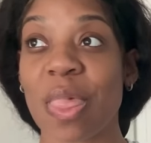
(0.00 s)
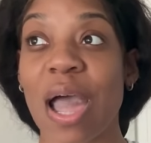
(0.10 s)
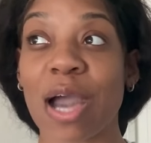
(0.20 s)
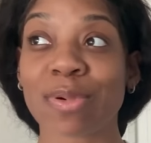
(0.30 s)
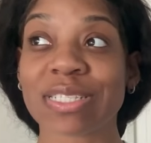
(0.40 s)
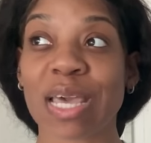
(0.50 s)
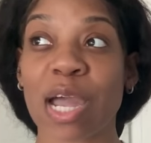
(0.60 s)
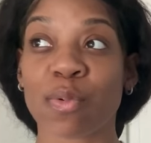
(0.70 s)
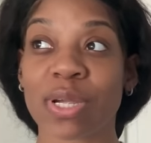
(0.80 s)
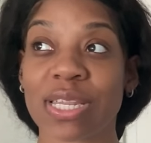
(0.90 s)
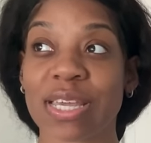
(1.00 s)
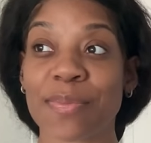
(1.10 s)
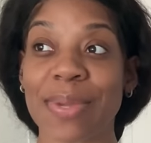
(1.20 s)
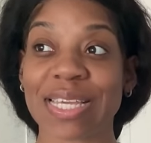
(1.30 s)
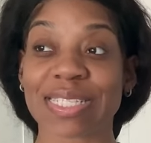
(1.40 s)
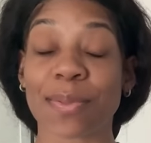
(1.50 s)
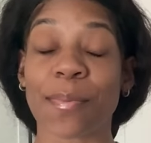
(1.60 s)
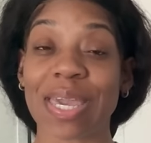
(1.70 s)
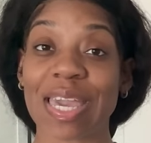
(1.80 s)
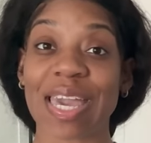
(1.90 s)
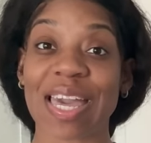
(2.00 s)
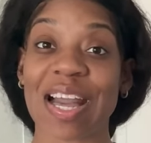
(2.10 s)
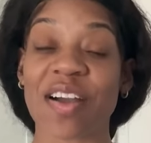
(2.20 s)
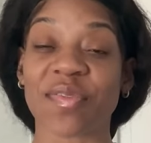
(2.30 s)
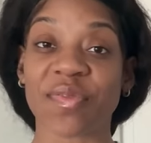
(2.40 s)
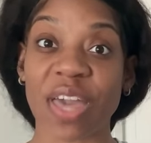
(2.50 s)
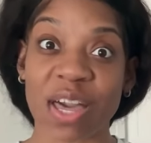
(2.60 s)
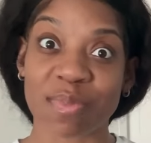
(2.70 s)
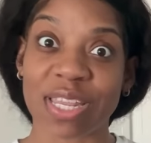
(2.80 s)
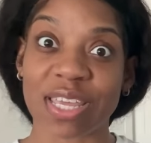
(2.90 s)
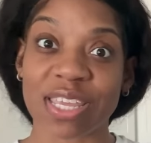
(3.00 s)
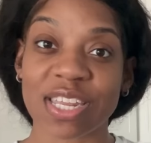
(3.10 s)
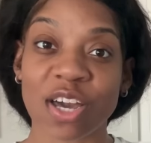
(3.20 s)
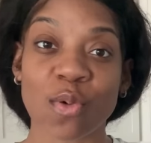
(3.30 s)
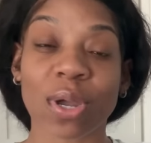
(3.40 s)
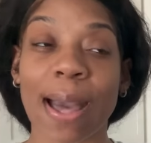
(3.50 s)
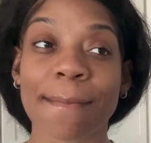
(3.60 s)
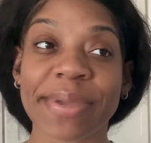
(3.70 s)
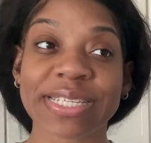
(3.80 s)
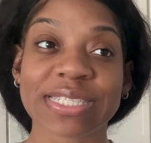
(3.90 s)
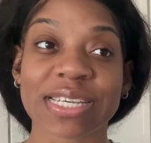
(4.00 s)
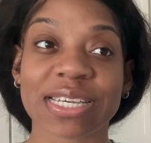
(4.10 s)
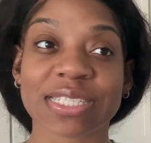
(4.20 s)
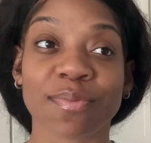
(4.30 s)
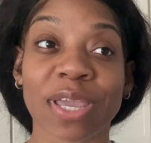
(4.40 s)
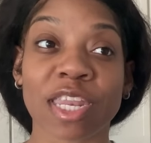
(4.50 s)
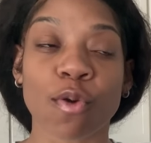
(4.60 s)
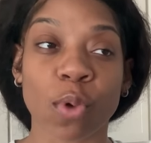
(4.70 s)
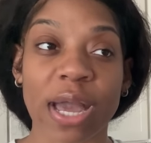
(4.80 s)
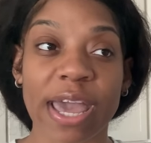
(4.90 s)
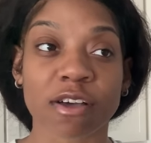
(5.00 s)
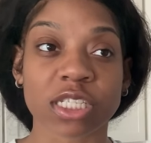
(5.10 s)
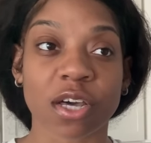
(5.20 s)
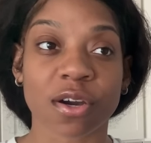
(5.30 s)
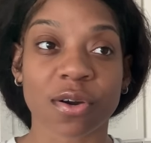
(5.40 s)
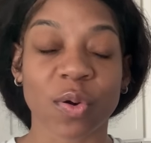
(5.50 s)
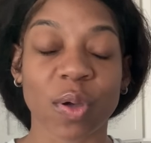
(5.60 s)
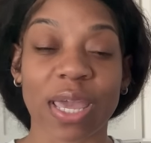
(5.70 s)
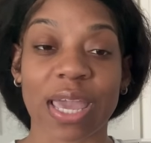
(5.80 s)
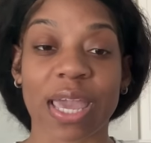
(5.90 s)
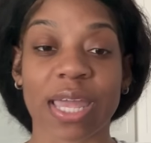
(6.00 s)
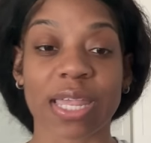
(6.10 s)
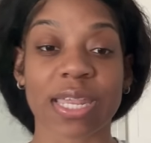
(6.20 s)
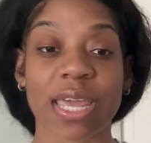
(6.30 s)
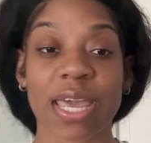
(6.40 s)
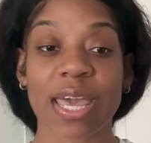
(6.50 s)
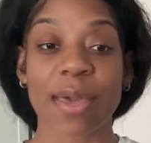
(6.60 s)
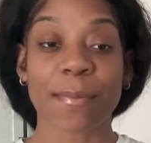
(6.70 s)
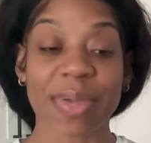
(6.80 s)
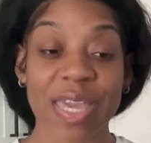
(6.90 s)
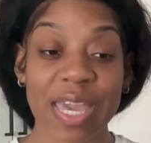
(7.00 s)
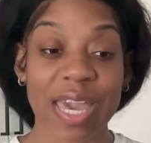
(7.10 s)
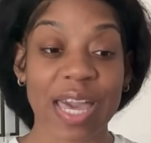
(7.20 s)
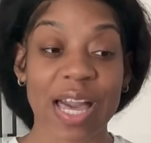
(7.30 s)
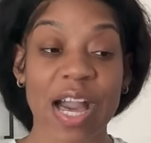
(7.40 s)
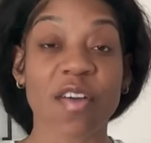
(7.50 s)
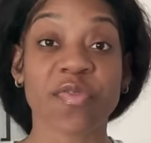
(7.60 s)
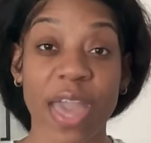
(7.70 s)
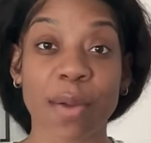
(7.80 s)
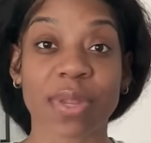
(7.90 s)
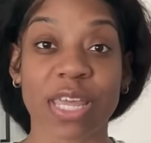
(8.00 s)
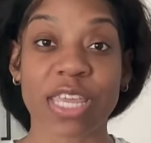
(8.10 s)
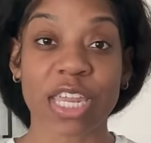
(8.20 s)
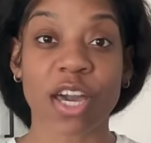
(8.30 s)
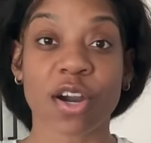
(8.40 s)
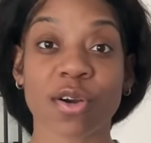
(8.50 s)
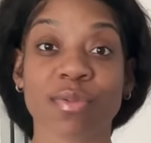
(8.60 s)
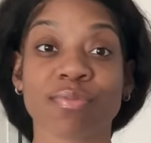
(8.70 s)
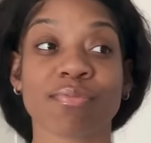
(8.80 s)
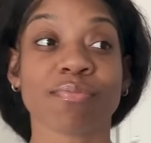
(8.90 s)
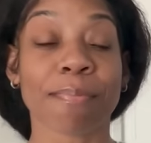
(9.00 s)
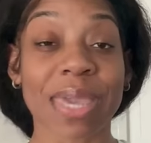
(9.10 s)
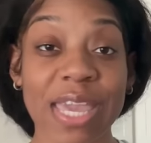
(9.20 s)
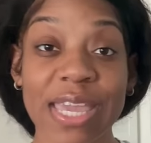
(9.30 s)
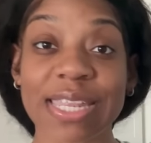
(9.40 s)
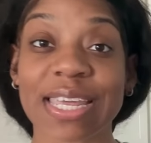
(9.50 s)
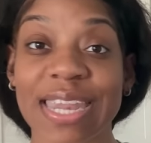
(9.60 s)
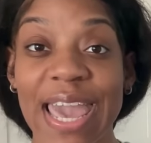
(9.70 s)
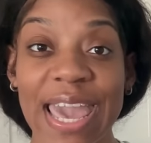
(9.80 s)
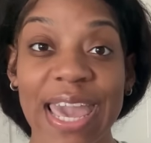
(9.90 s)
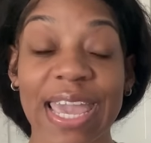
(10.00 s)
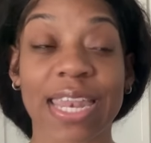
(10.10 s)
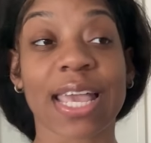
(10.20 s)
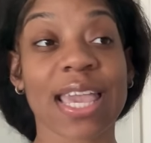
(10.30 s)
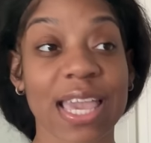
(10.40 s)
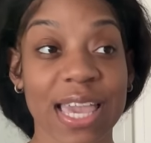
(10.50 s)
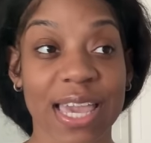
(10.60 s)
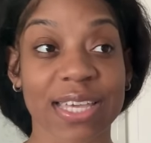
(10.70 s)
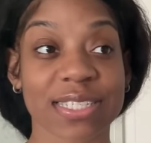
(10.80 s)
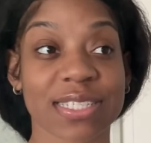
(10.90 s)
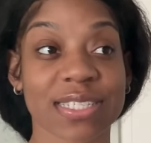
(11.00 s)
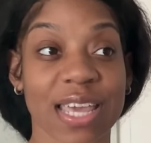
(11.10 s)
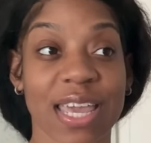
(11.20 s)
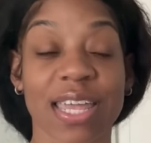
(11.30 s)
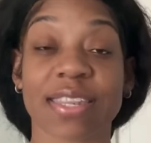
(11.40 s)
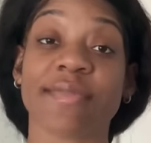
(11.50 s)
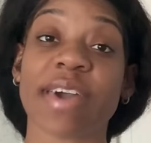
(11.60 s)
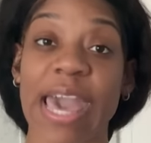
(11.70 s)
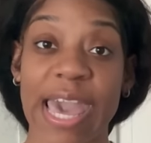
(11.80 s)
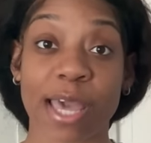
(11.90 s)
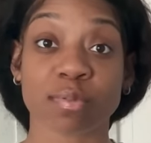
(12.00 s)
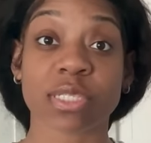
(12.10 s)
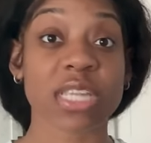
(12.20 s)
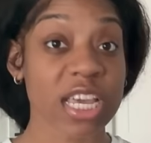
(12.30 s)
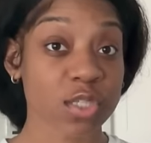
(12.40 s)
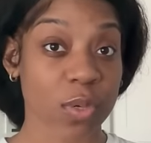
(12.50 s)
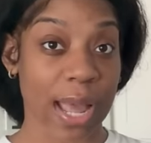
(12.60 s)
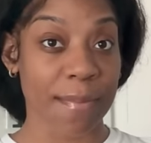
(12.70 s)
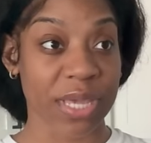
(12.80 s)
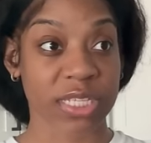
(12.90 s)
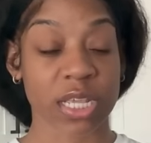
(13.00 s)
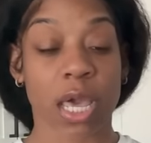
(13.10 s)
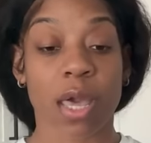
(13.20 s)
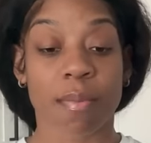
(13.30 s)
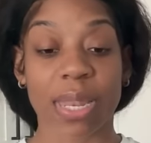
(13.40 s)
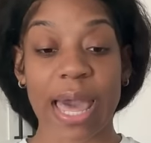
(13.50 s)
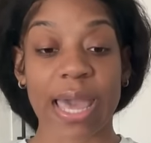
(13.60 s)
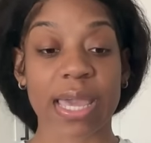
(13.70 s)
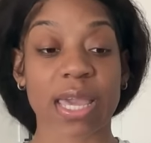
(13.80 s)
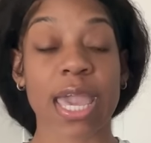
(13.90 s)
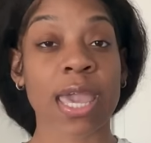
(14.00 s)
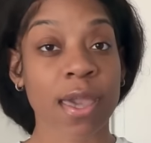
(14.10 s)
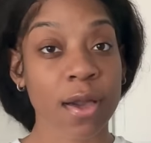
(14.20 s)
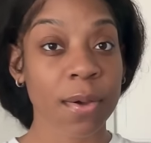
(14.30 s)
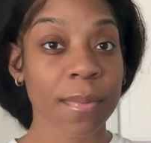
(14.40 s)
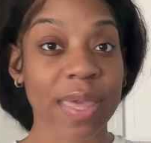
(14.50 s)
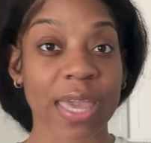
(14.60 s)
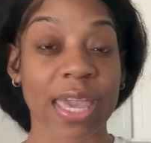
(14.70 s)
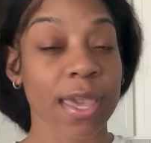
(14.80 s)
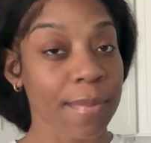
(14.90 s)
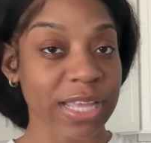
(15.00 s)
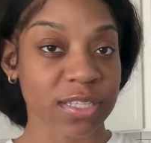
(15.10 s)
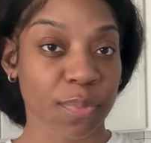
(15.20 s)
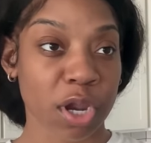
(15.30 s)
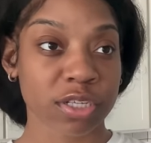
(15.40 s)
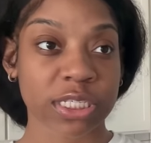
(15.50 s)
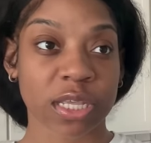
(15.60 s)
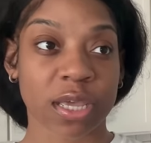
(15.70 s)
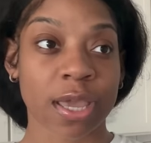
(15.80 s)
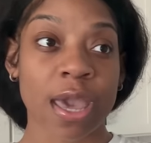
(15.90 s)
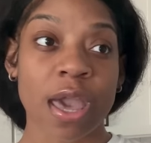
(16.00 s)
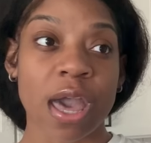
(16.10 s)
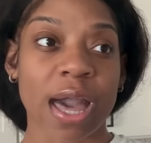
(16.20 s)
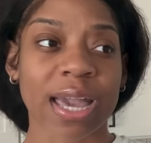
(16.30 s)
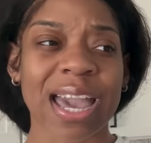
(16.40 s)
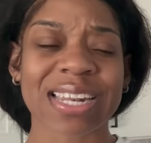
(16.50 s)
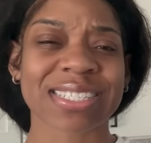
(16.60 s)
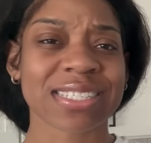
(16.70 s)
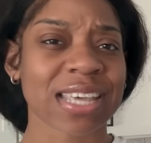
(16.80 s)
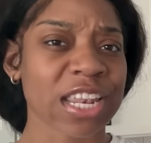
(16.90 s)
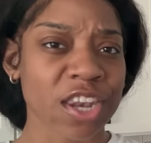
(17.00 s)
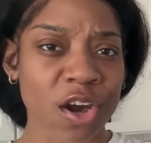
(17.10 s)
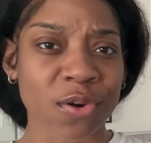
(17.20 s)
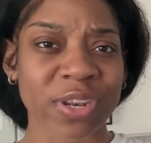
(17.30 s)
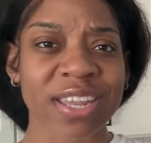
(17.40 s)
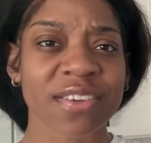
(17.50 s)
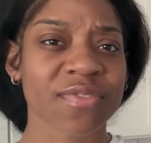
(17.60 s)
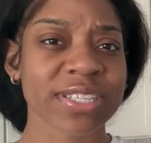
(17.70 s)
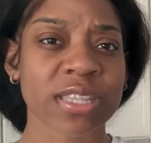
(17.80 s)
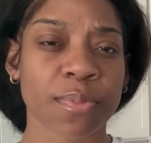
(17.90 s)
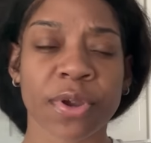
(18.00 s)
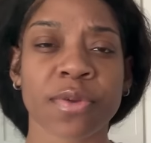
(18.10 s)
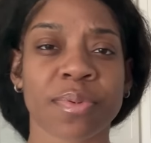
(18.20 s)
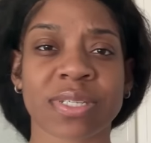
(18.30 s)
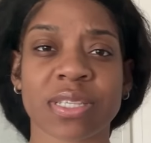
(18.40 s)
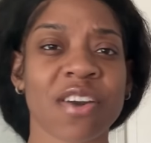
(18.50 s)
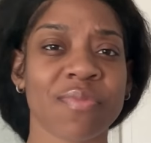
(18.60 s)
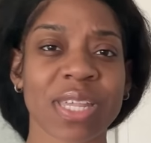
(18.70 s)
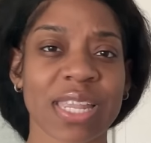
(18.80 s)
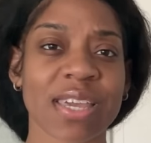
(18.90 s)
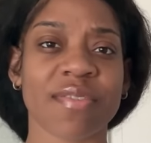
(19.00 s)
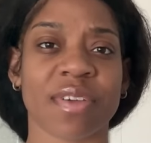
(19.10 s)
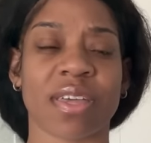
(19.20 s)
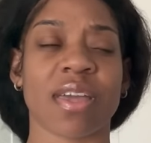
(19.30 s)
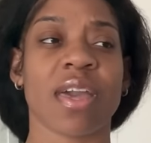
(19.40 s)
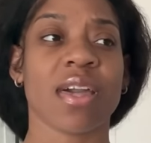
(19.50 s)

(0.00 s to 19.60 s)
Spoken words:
I would say I really miss being a family. You know, what I miss is being in one household and being a family. You know, me, the dad, and the kids, and the vibes. That's what I miss. But, like, him and him as a person, I can honestly say no. That defeats the purpose of me leaving.